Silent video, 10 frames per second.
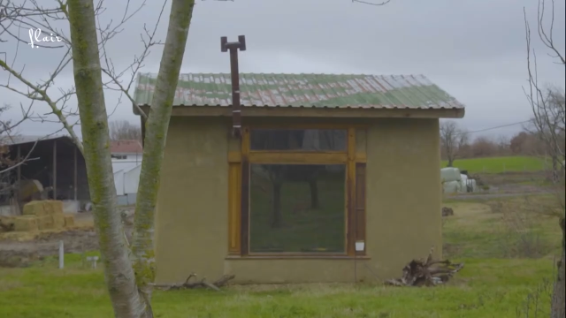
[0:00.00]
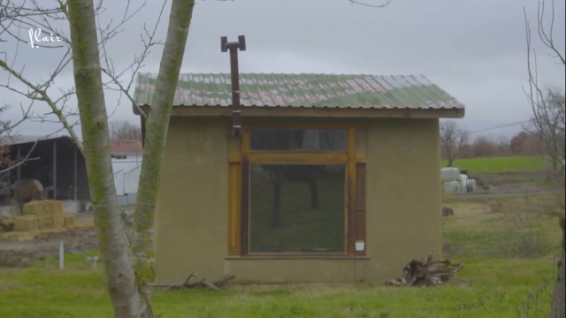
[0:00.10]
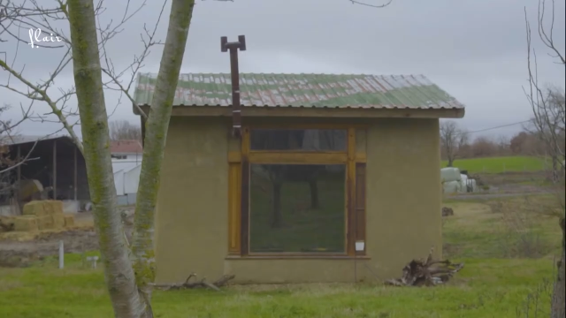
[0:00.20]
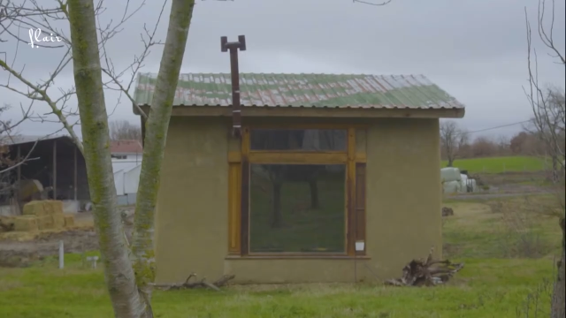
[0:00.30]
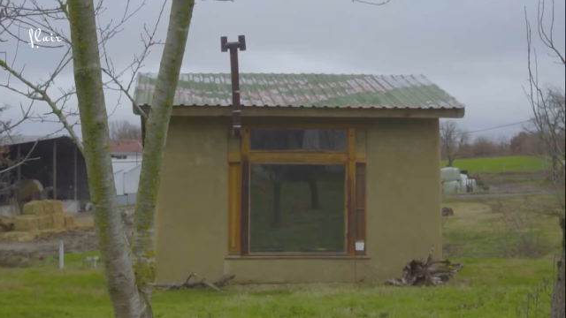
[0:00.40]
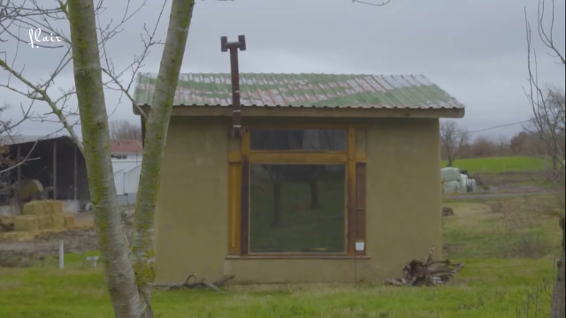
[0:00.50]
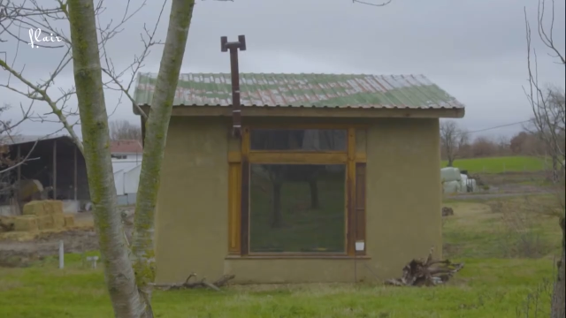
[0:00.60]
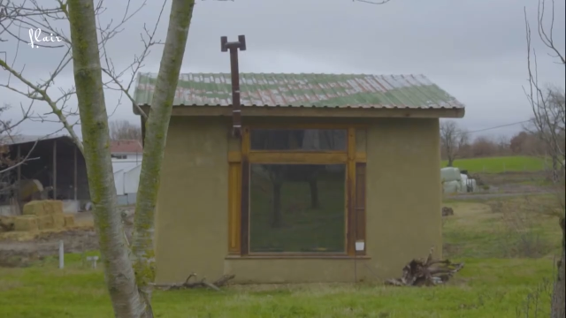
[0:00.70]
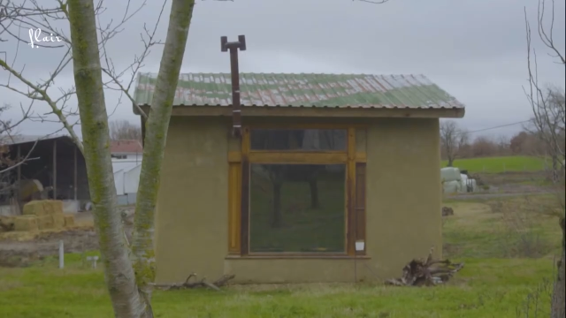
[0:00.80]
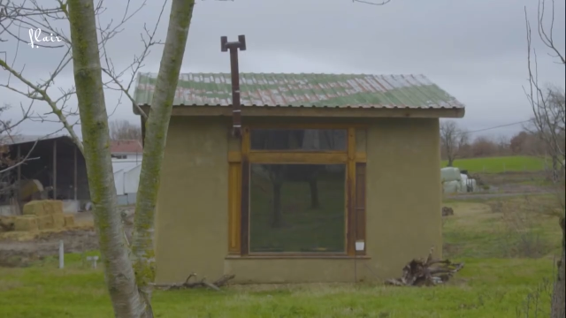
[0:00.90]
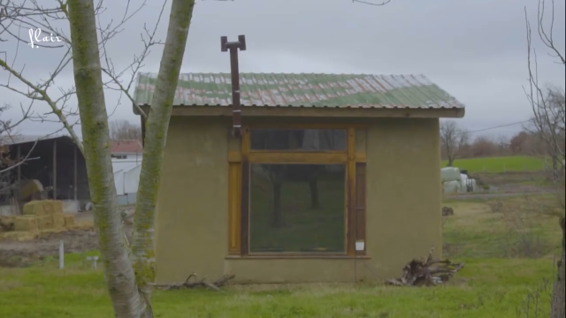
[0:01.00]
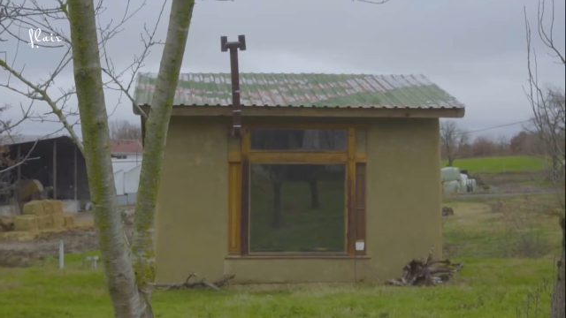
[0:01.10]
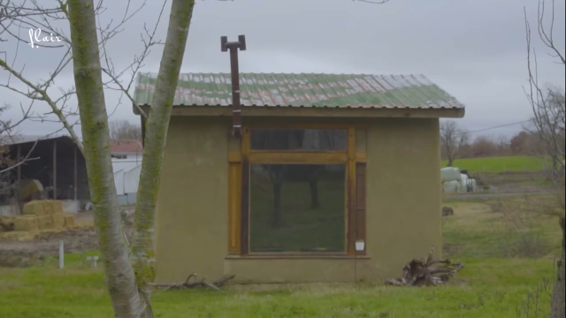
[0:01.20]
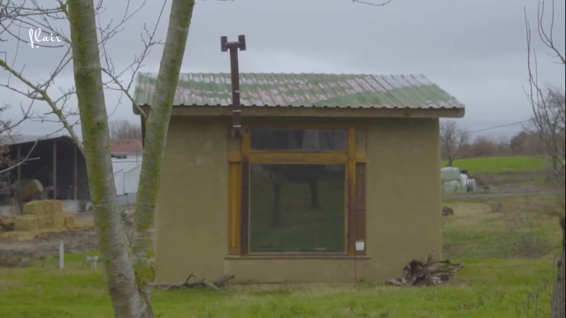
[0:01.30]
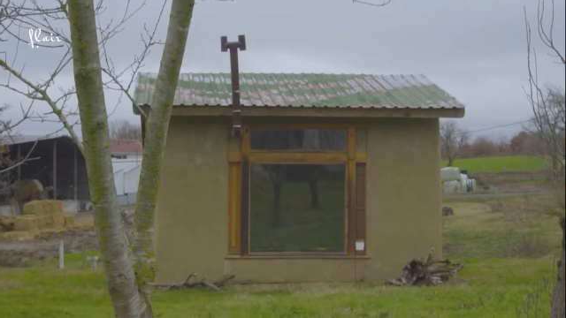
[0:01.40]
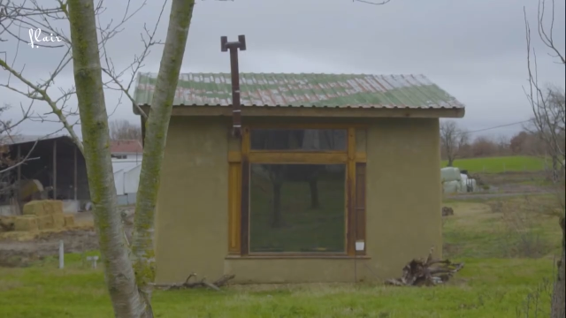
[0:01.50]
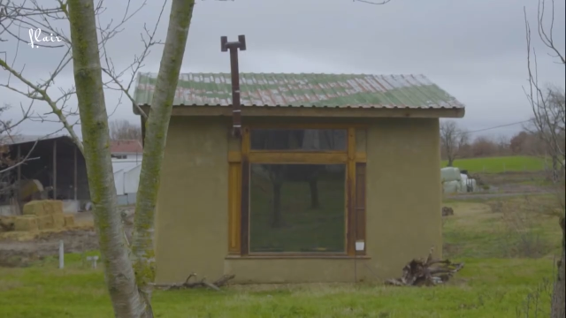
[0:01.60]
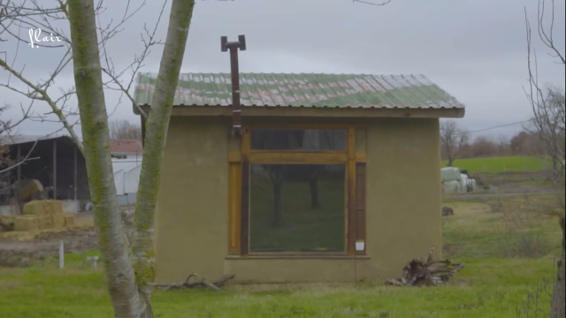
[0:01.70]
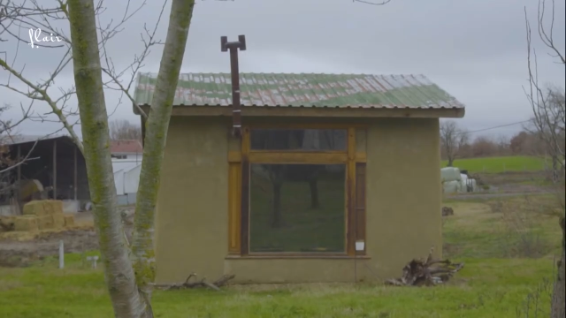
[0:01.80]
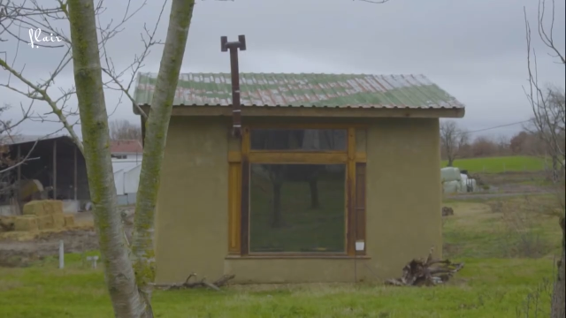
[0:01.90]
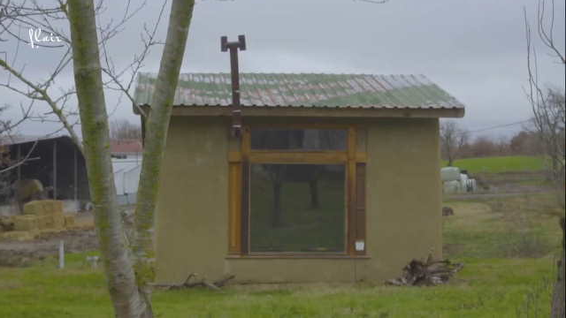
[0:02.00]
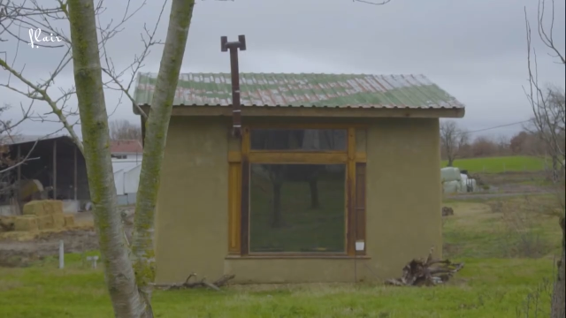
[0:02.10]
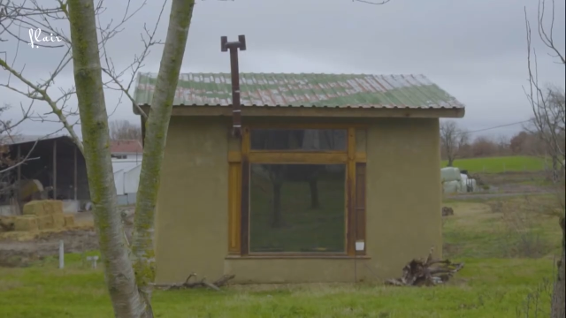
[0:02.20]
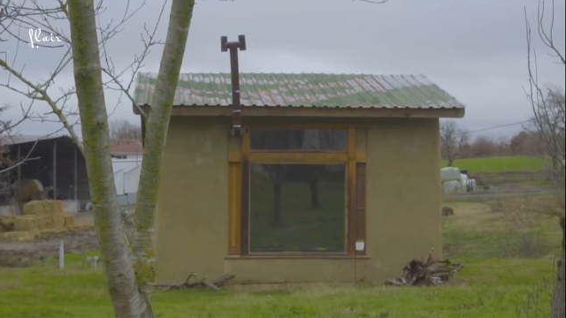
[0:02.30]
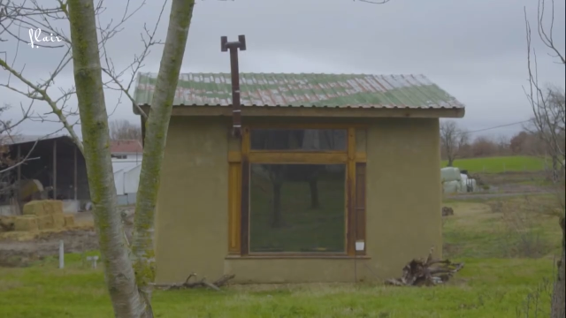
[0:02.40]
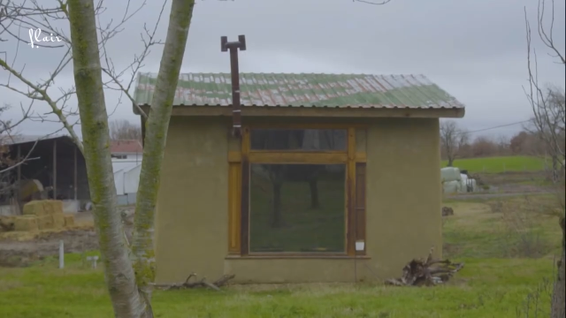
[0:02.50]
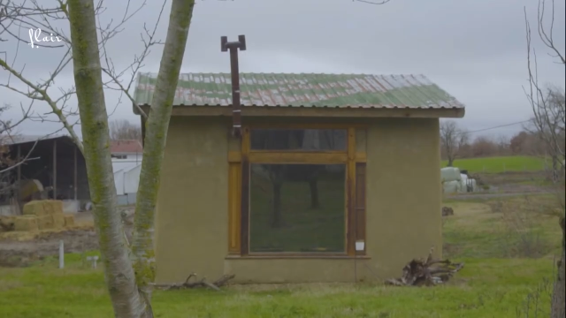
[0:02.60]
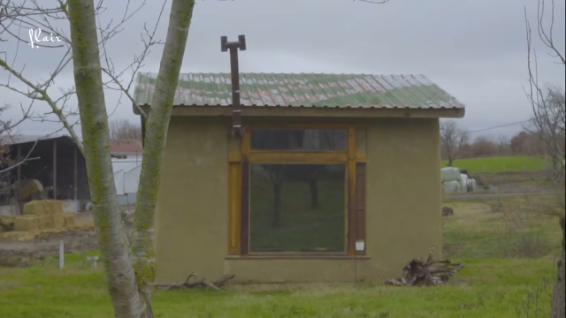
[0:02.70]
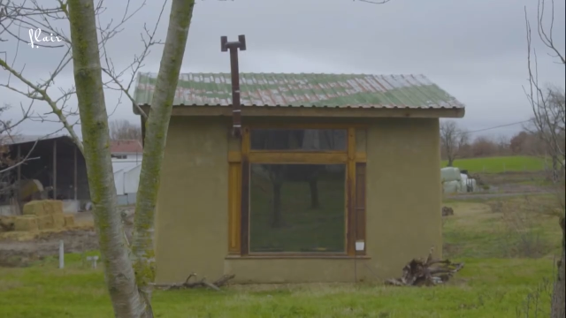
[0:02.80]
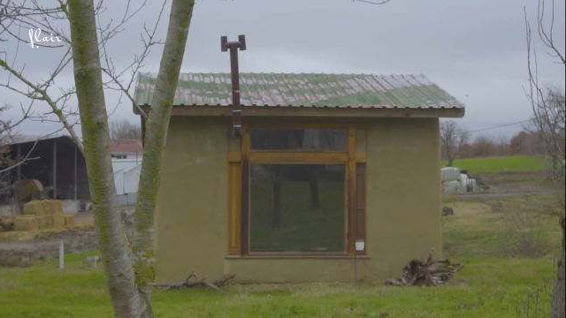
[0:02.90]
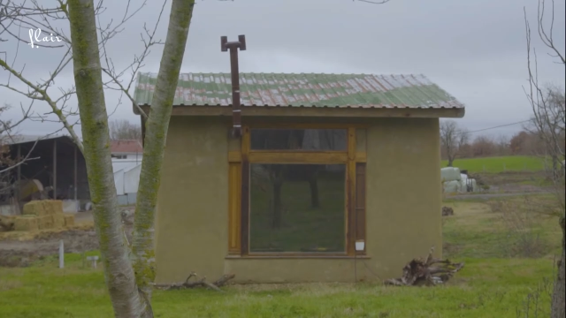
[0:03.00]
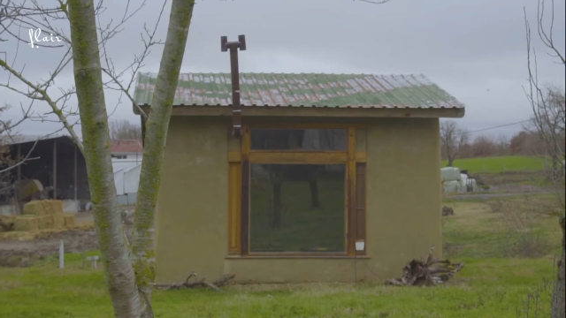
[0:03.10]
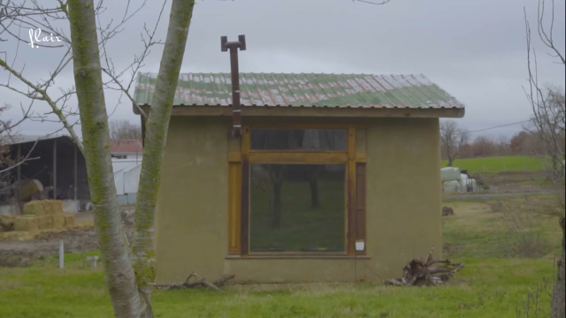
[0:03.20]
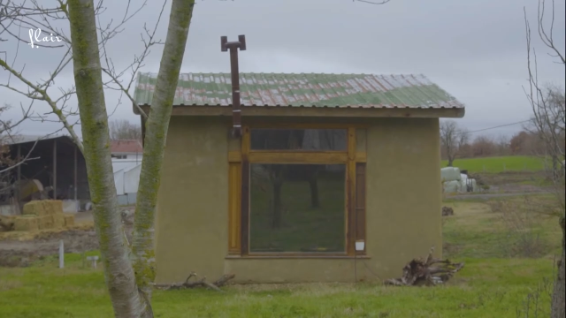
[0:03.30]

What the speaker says: [unreadable: no face in view]